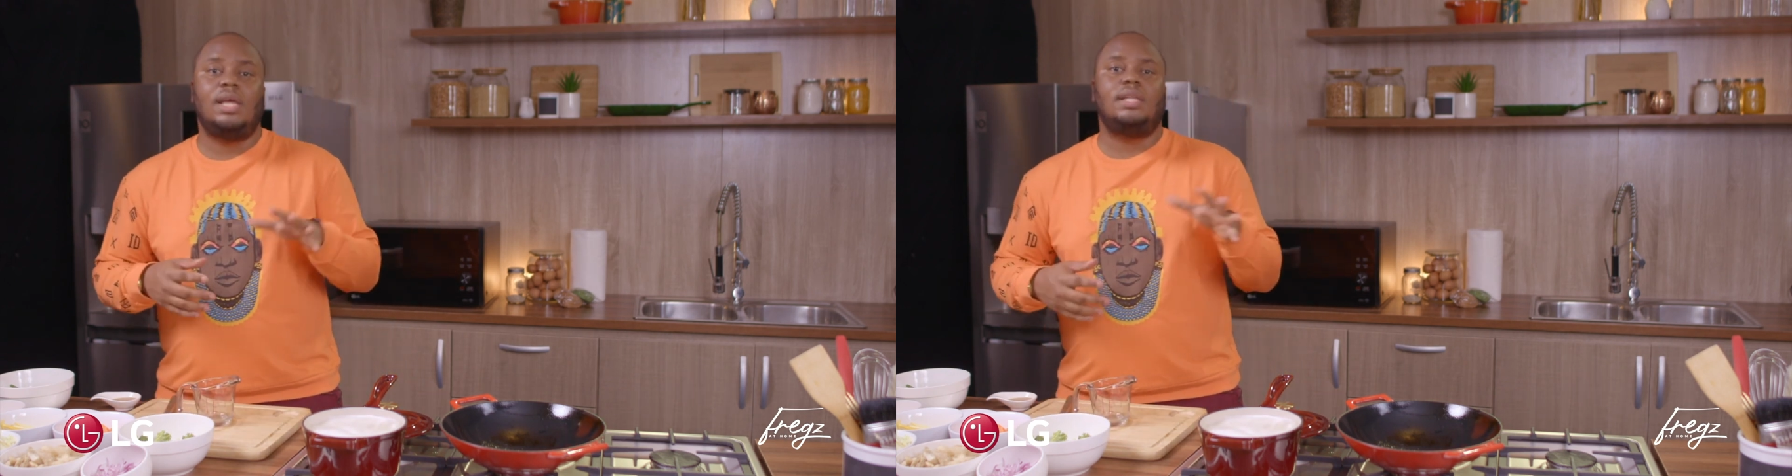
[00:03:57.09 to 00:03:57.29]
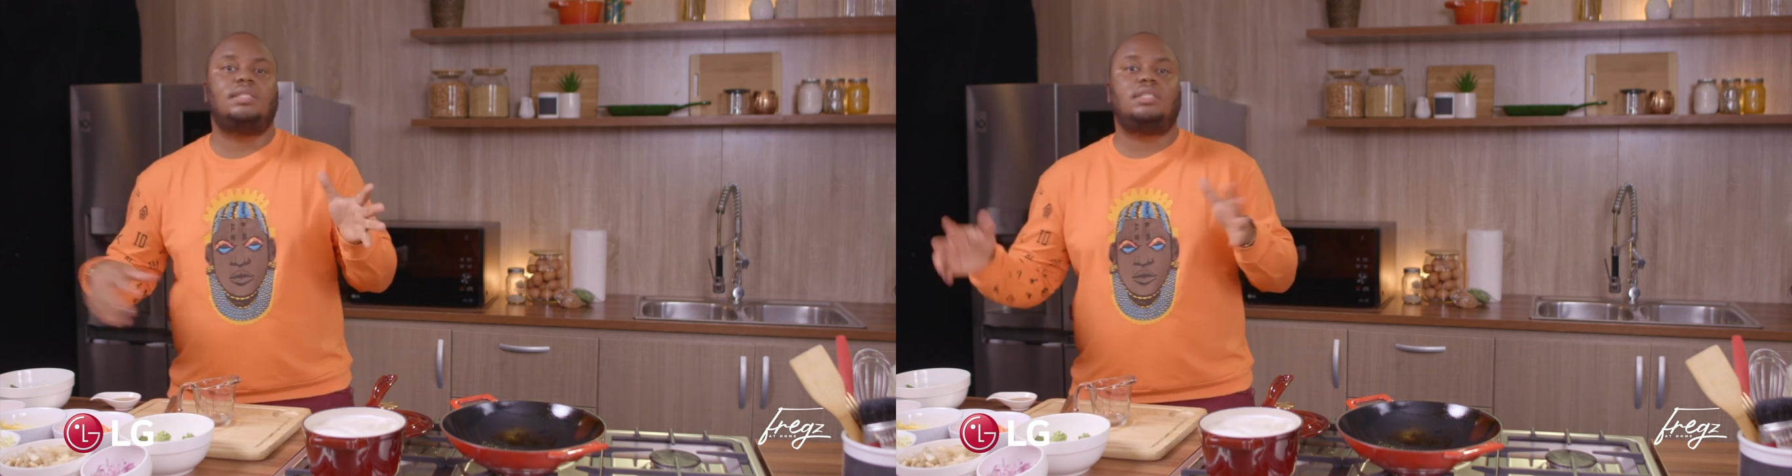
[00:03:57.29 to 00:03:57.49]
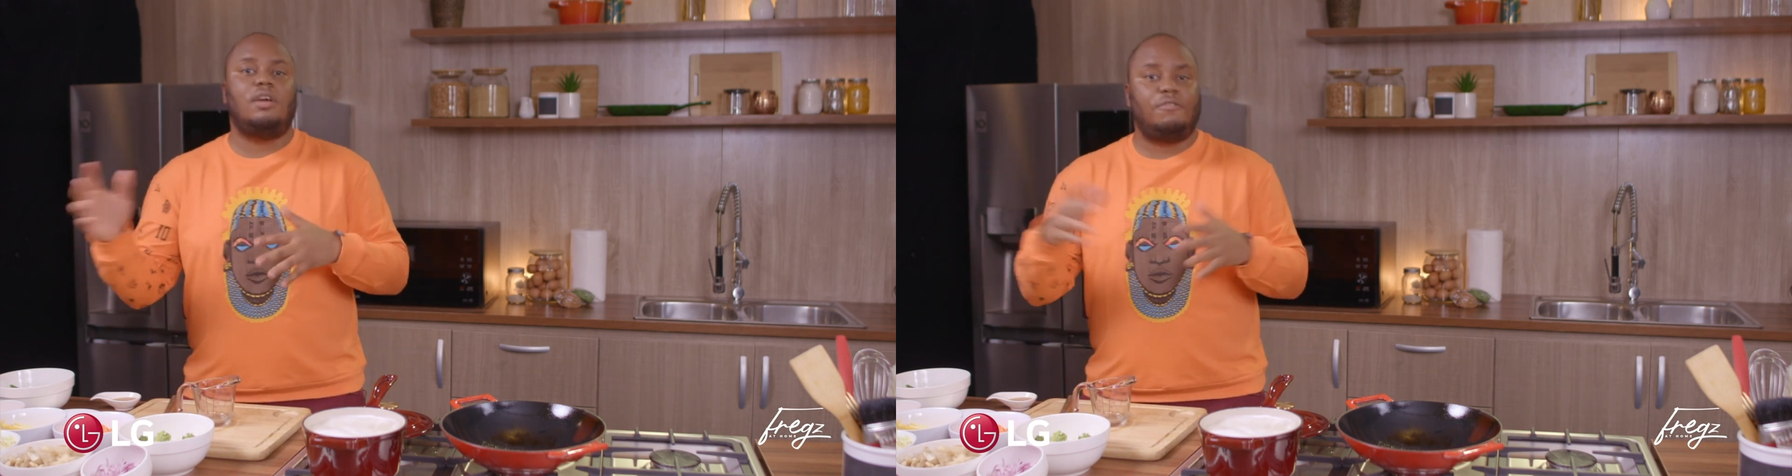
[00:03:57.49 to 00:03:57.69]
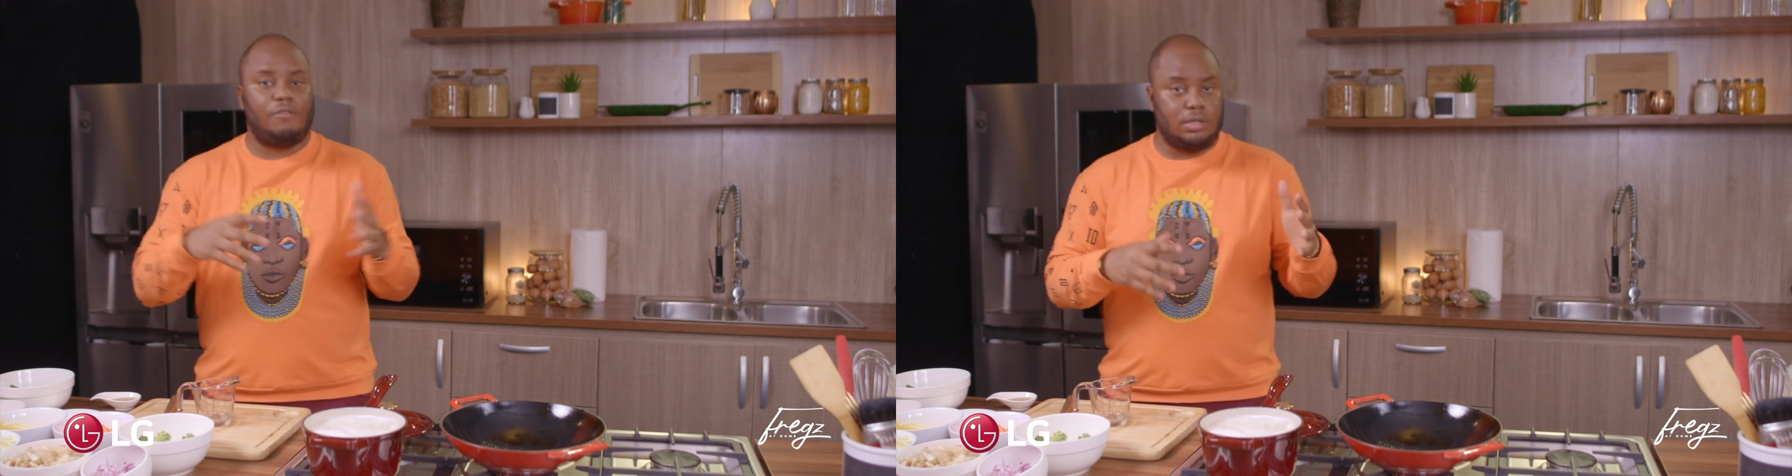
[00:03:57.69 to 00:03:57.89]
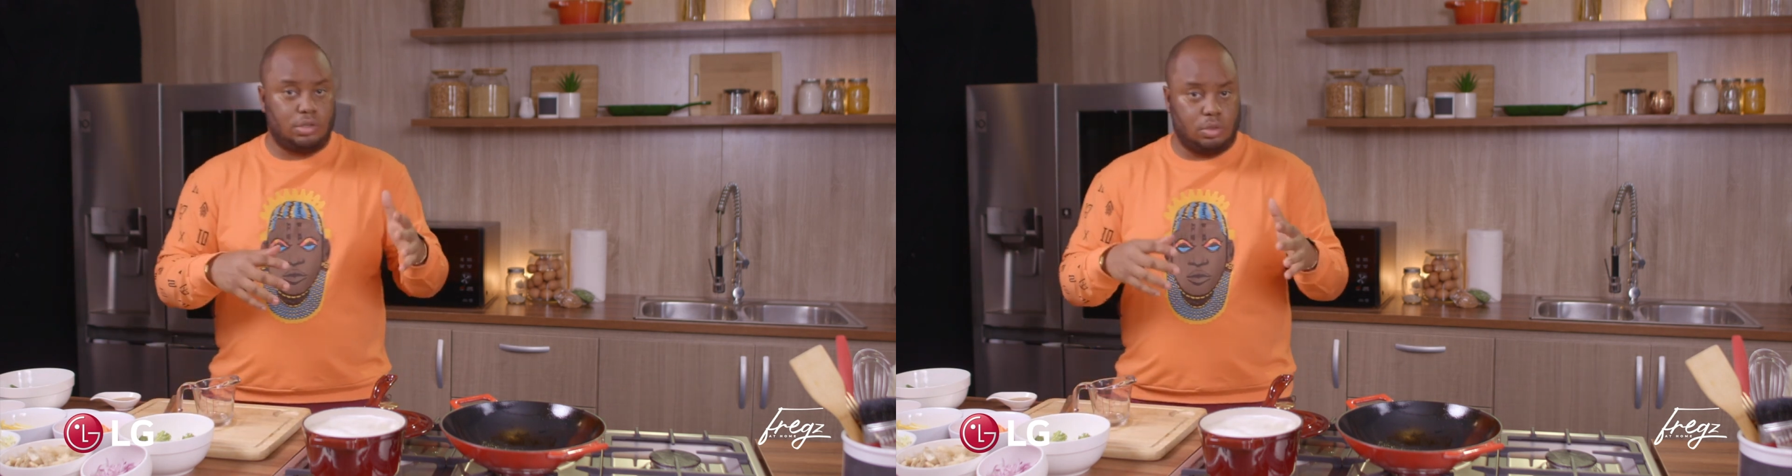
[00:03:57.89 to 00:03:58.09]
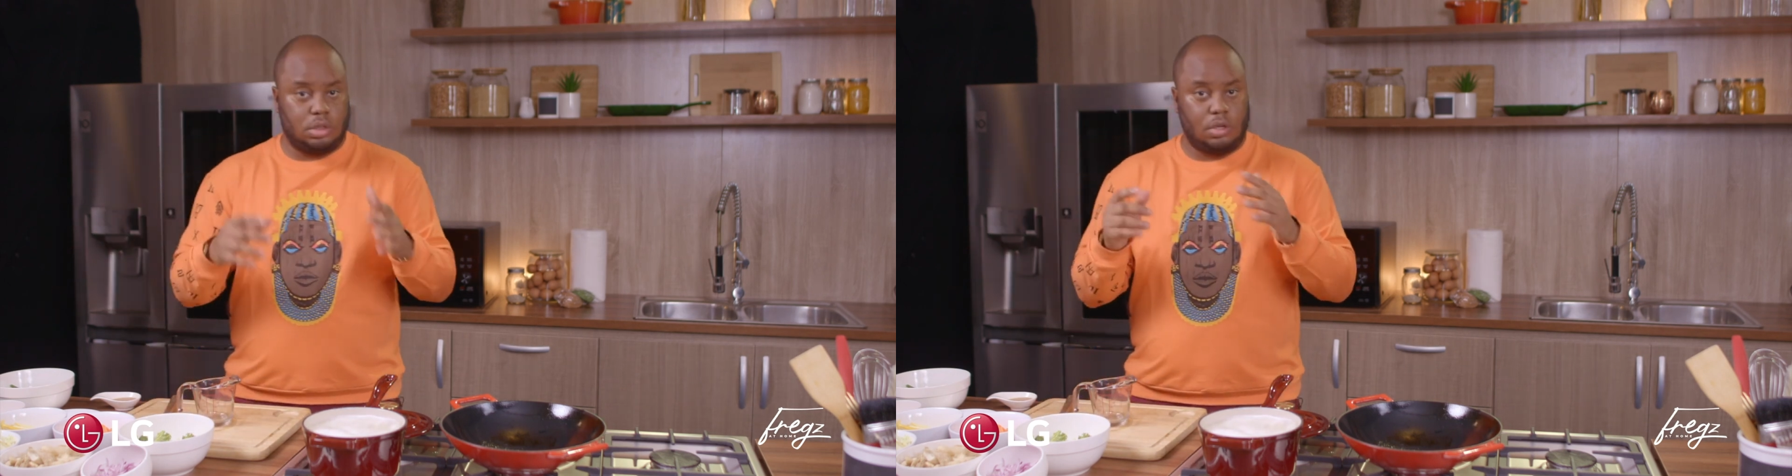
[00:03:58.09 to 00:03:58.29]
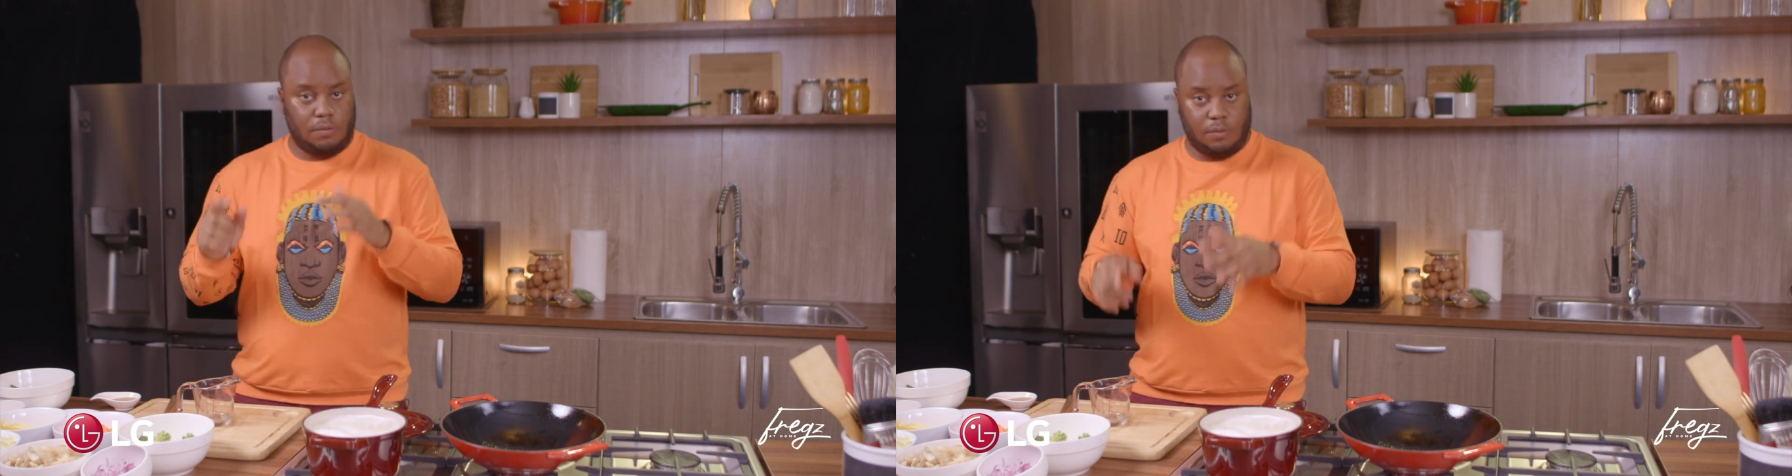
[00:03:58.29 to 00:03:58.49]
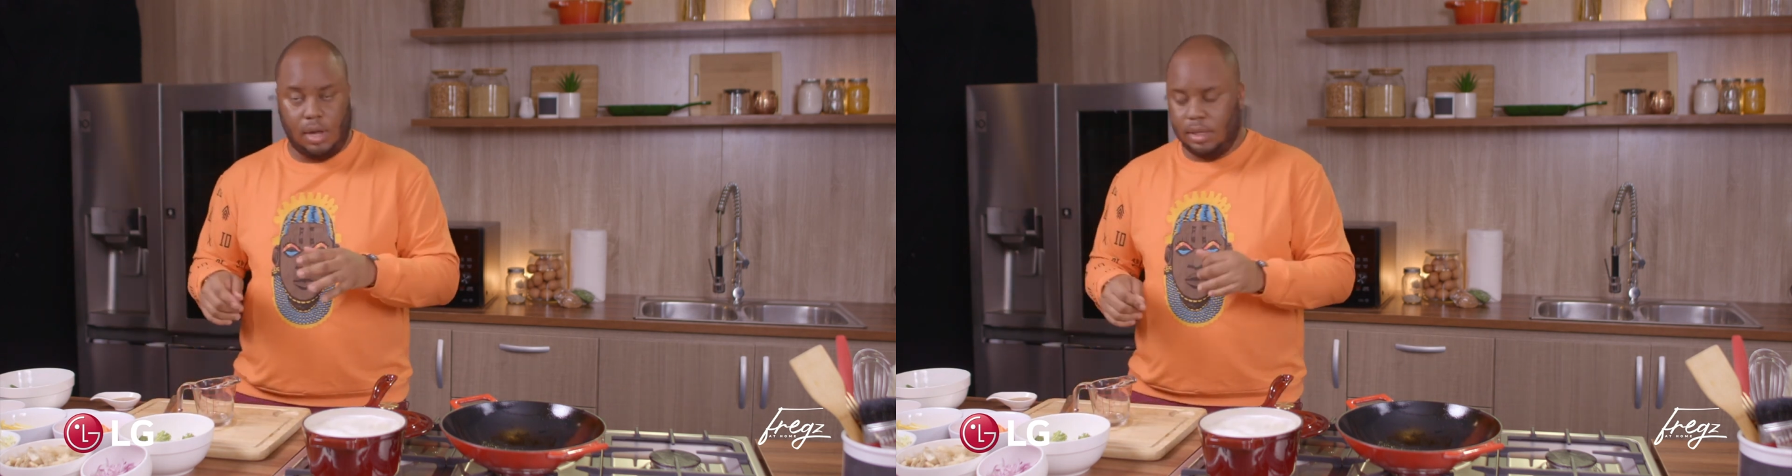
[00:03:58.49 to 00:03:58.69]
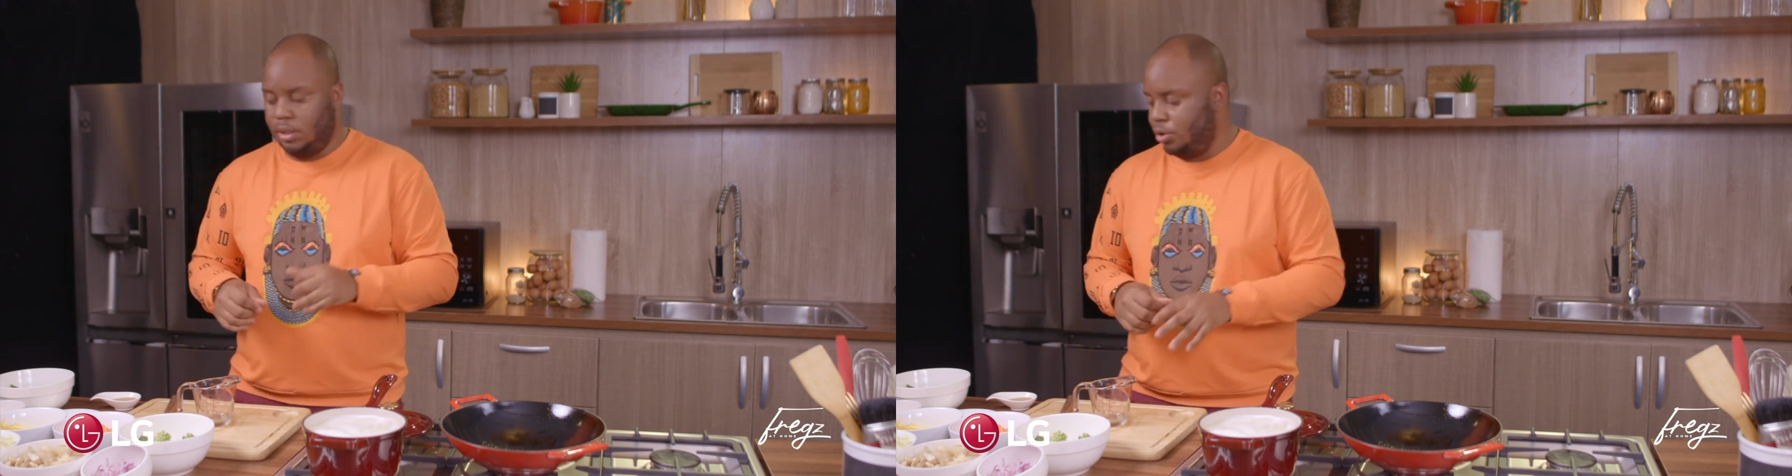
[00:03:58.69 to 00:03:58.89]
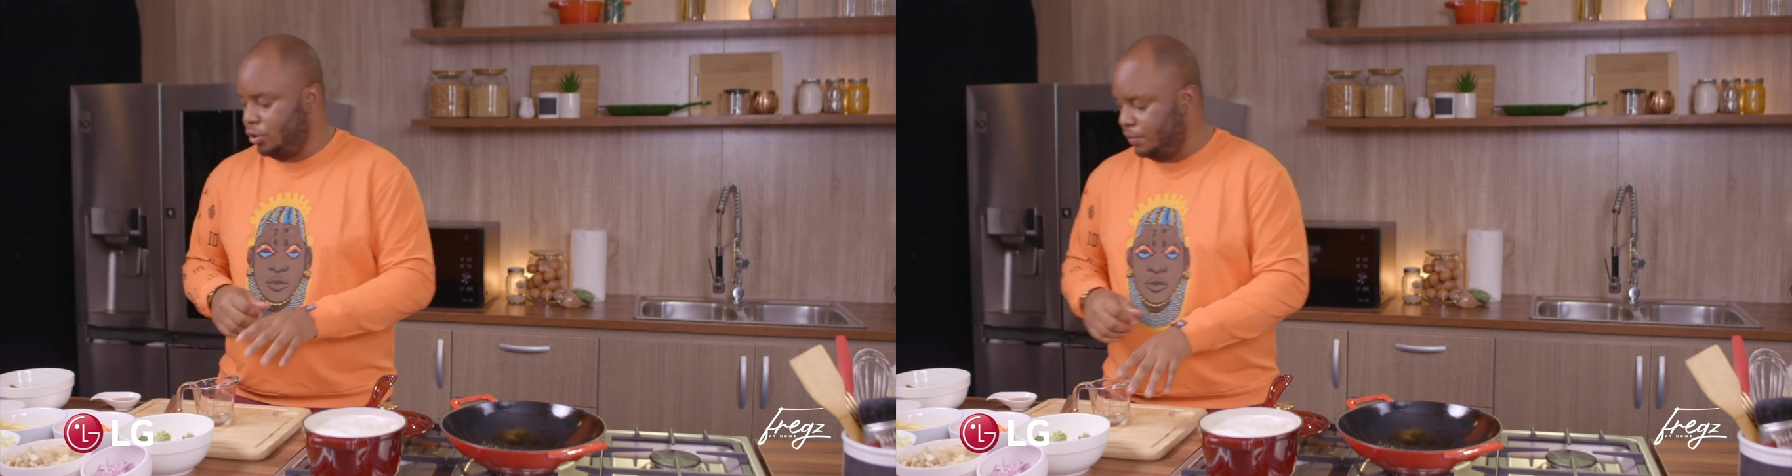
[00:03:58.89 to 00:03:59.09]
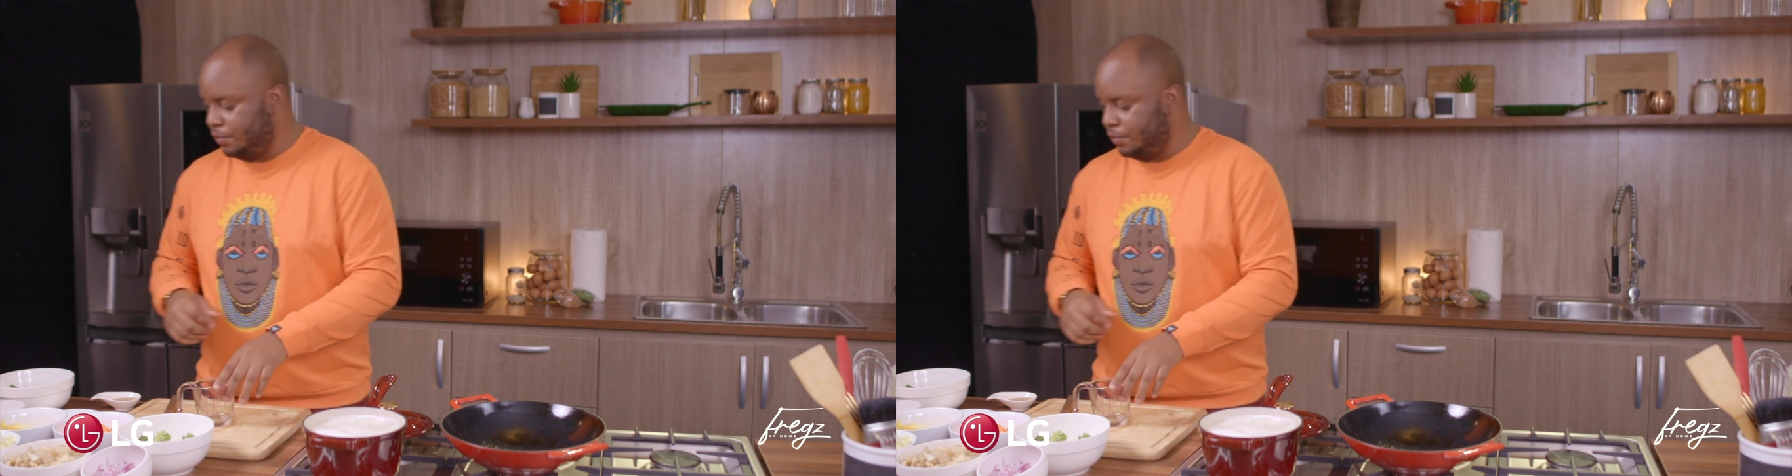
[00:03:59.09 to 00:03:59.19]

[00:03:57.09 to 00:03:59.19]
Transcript: the stir-fry sauce for our dish.